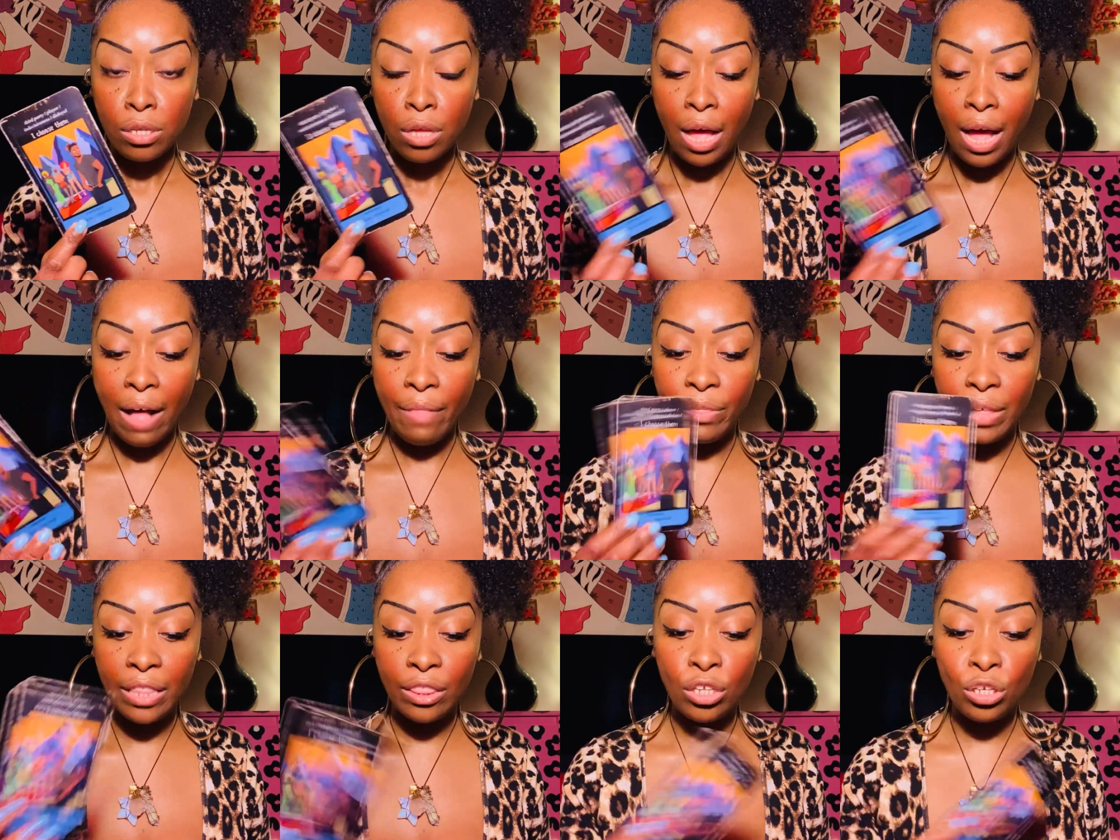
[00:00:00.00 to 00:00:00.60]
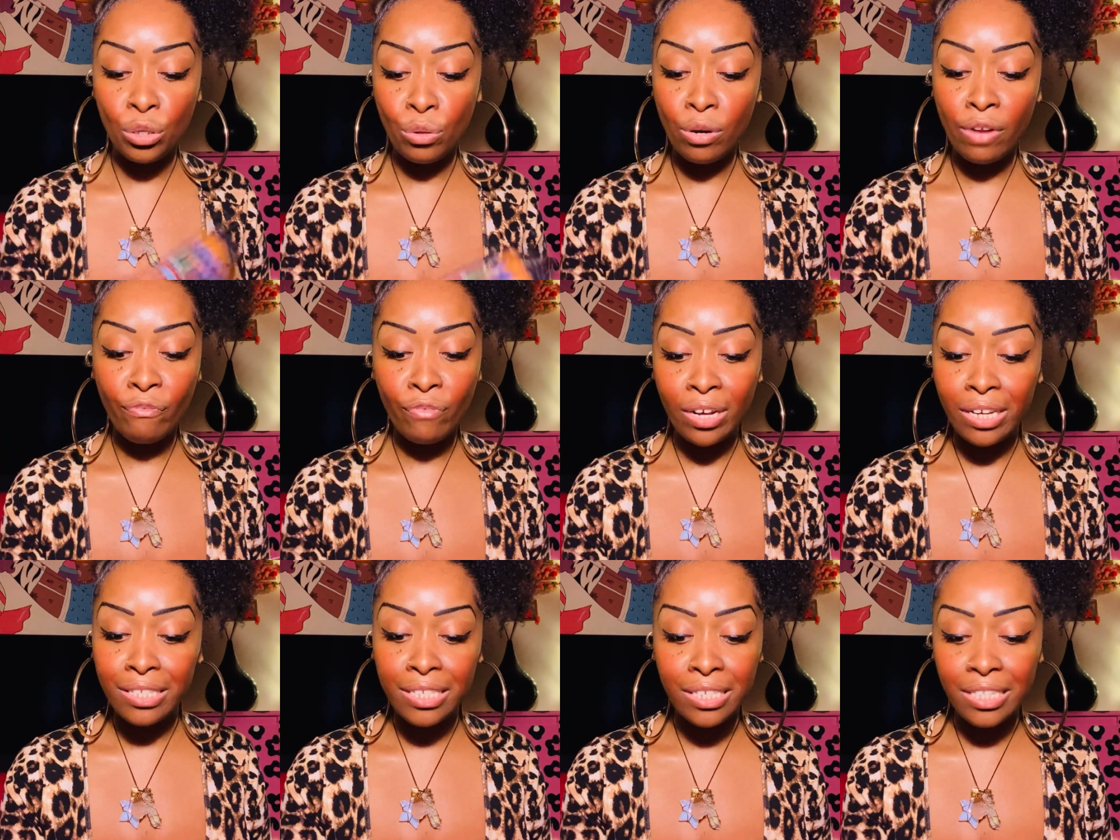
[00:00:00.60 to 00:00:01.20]
And then the
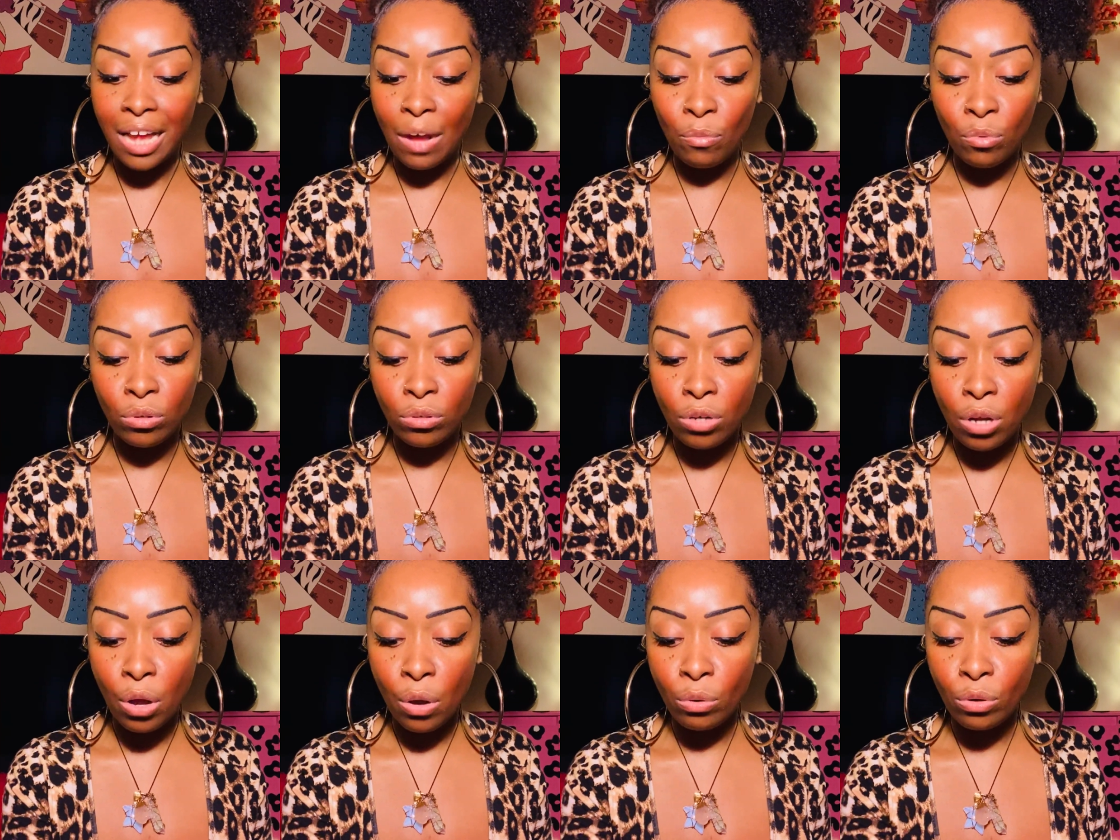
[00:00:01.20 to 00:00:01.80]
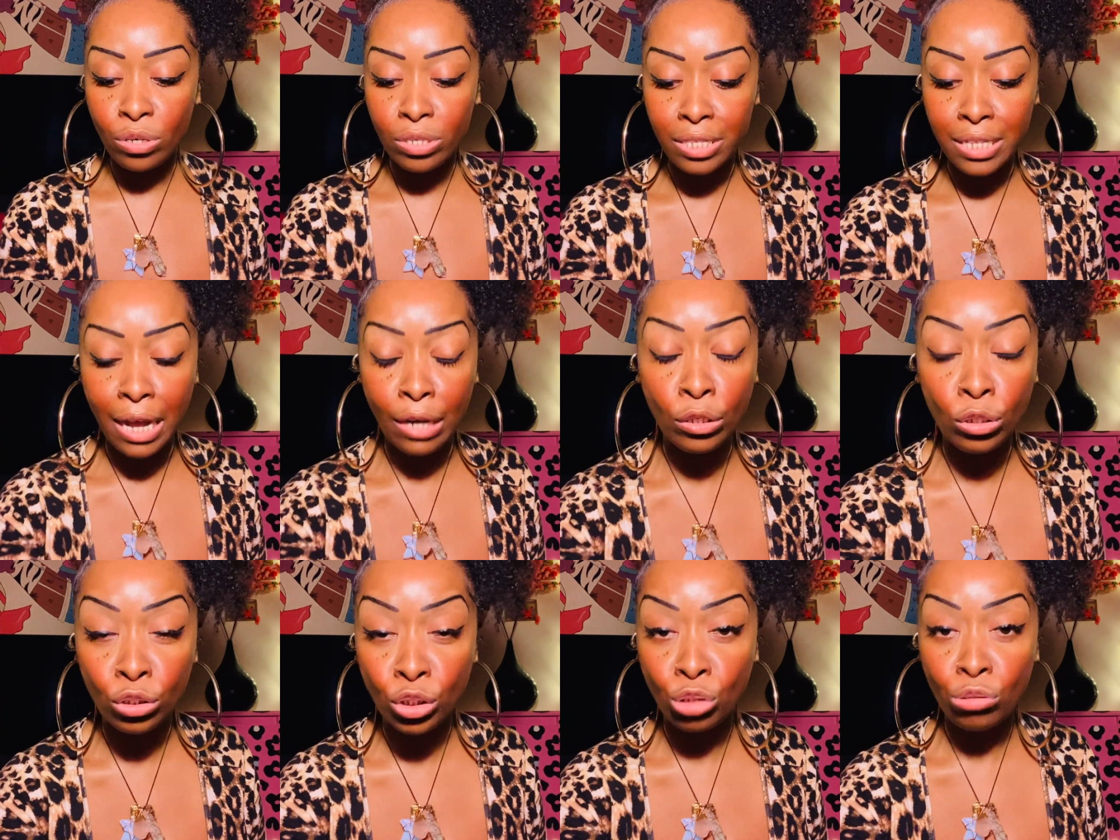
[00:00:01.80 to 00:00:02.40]
universe is like, well, no, because now
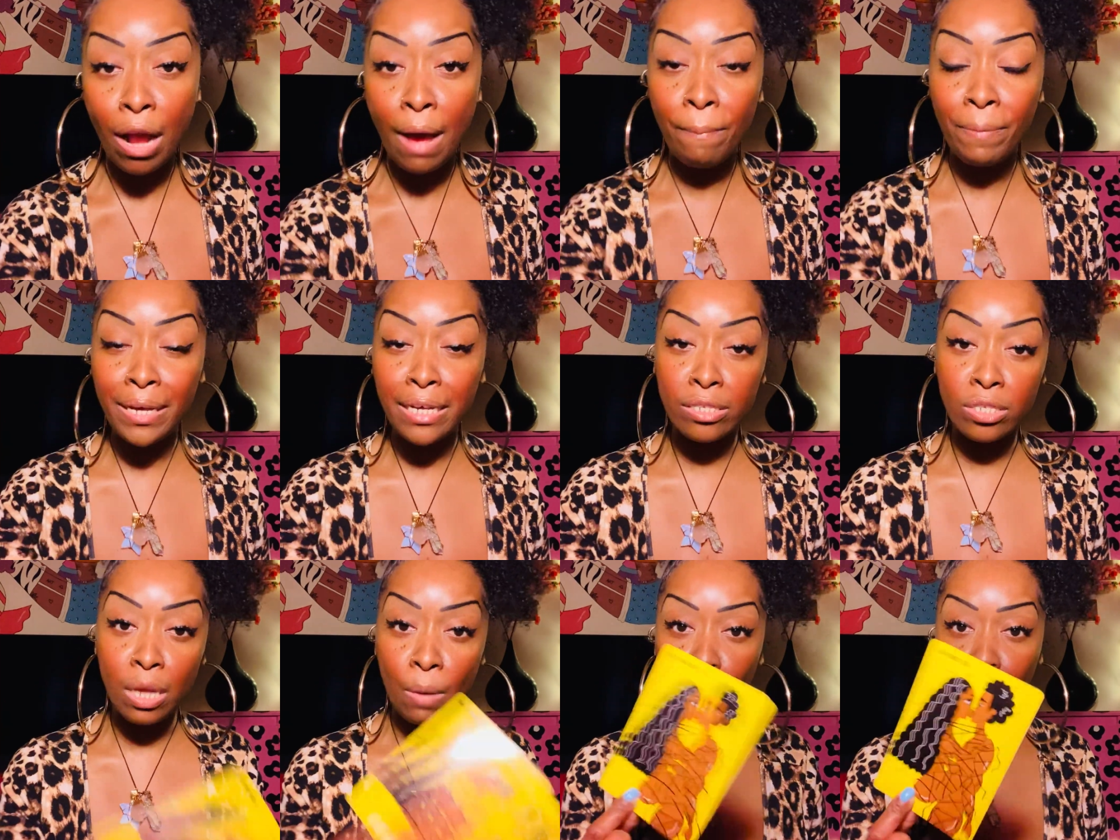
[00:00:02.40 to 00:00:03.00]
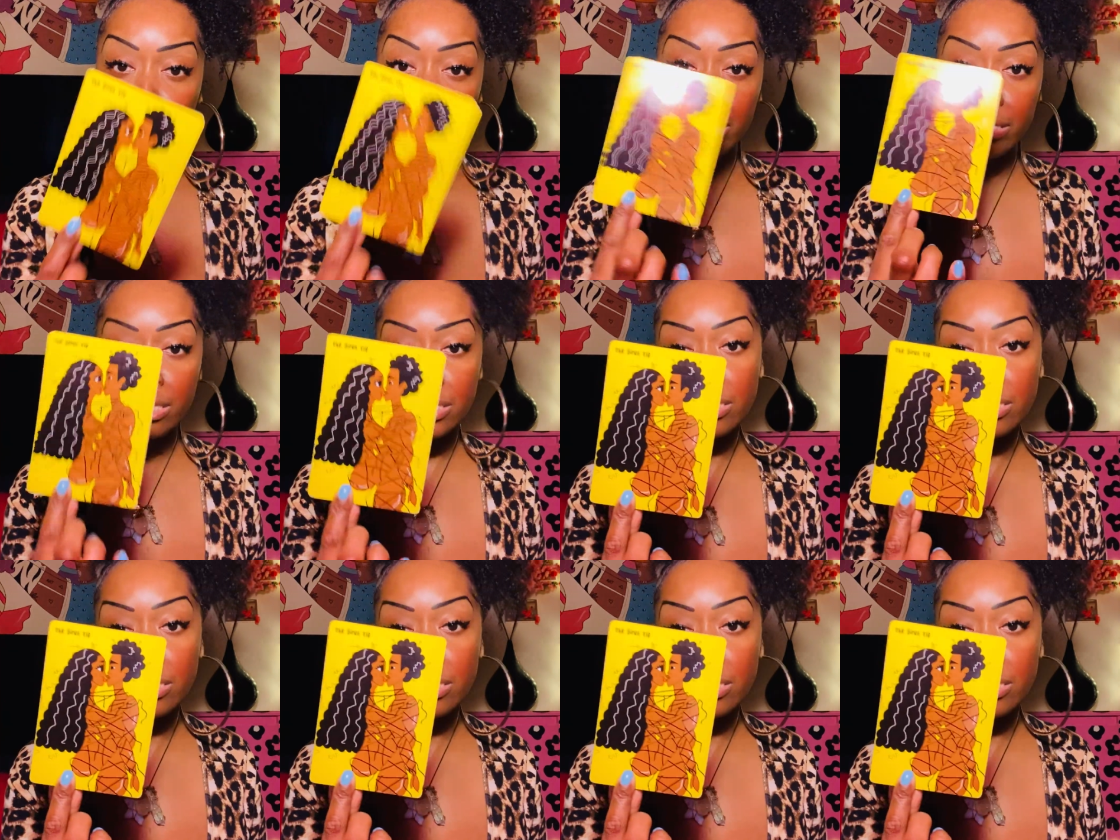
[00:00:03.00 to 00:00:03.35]
you're trapping someone into